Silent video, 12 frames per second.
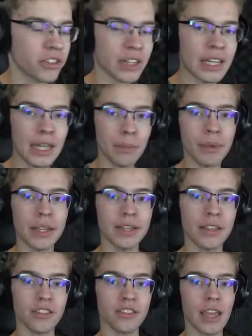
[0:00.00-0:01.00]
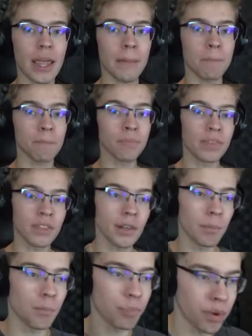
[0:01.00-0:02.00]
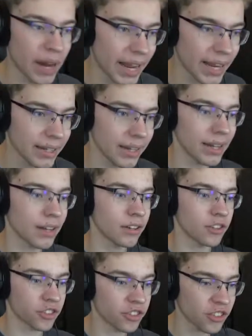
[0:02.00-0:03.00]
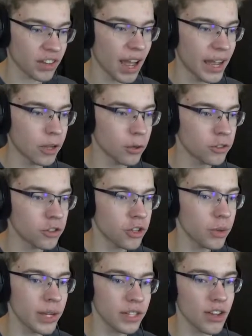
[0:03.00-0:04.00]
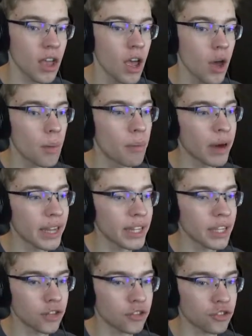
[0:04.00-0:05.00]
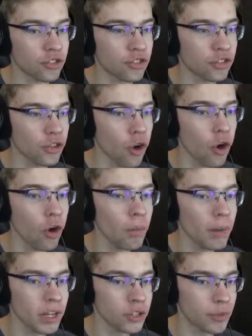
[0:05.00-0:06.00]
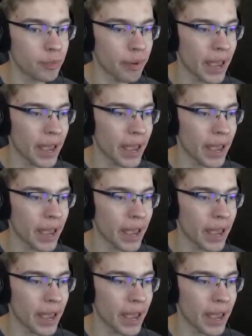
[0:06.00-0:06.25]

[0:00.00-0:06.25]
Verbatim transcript: it's keeping the same brand and style to it, but it's so much